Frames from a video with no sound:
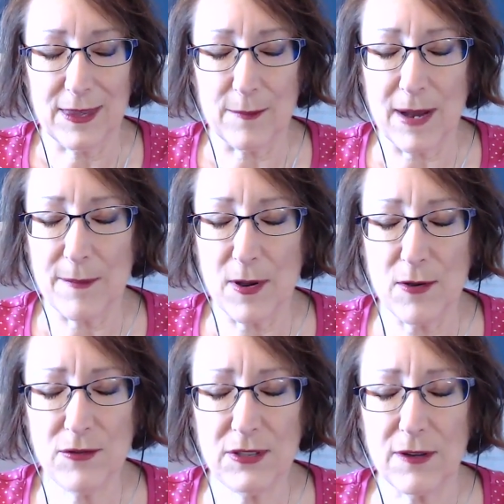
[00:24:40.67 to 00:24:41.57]
my
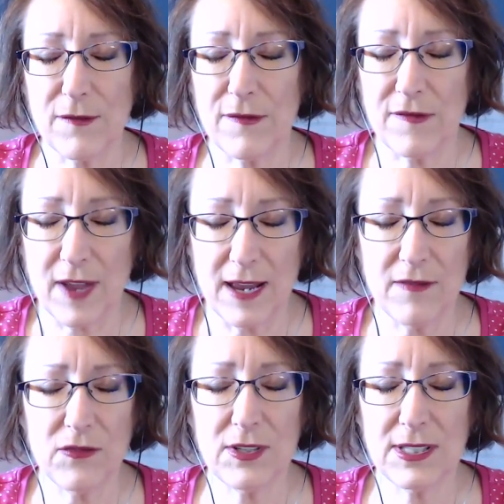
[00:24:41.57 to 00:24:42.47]
most
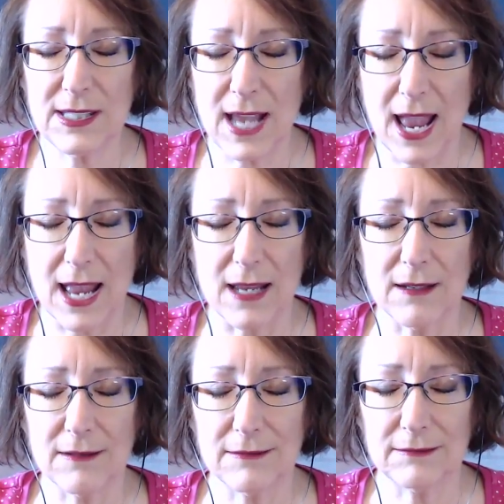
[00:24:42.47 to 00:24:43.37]
favorite saying